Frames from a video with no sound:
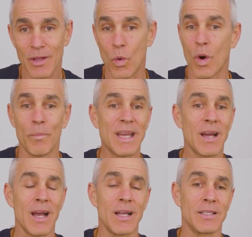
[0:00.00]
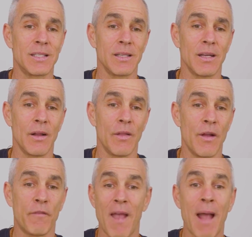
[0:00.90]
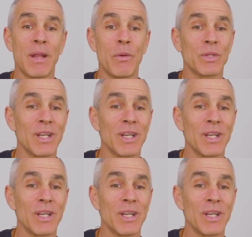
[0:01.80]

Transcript: or because their family was